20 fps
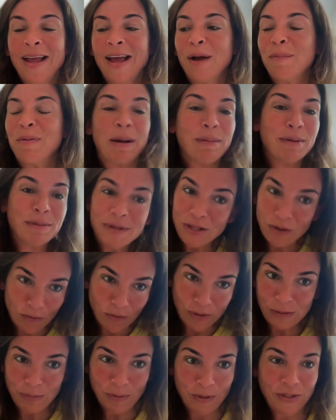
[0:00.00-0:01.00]
I'll probably be the
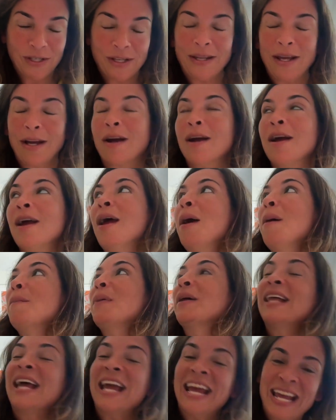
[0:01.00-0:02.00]
oldest person there,
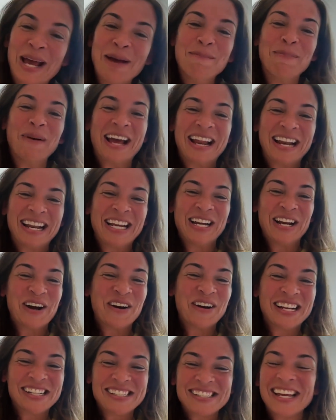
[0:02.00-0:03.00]
but
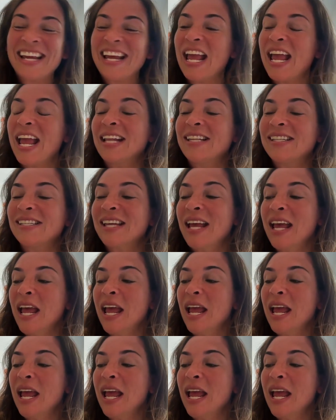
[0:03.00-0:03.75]
it's